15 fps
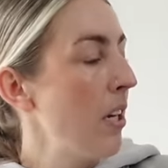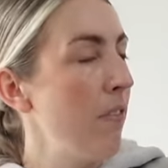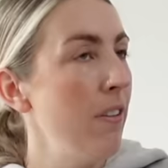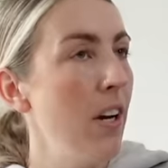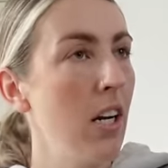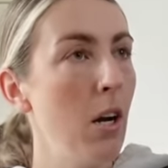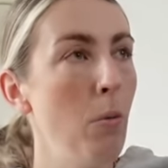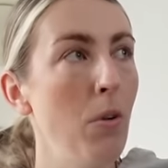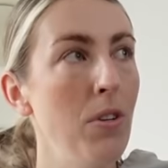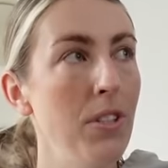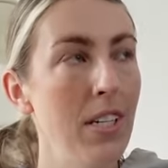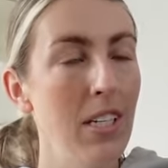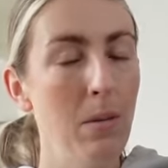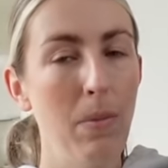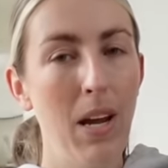I feel like I want
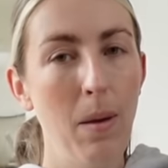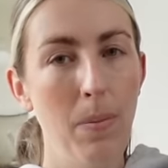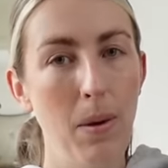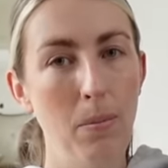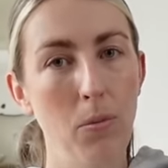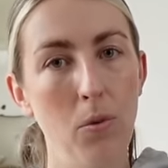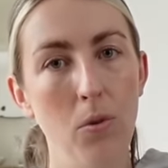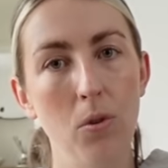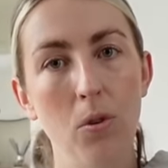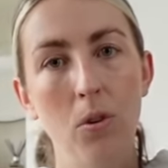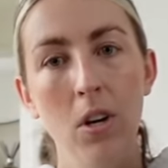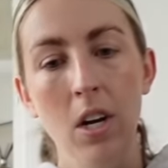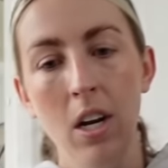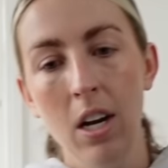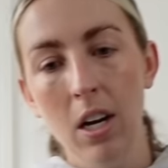it to be a bit
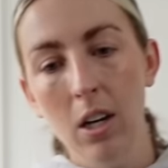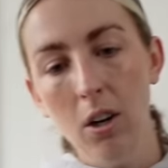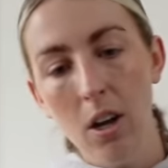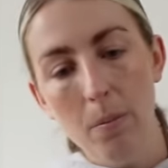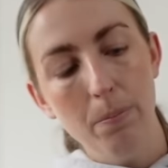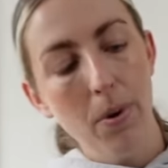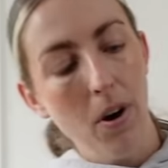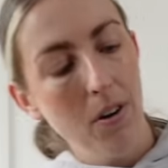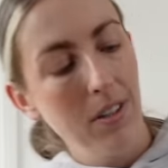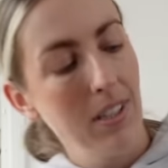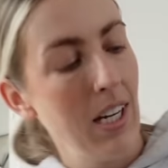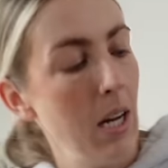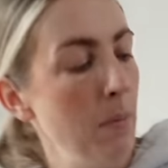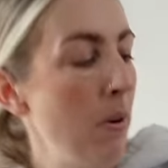more like boxy.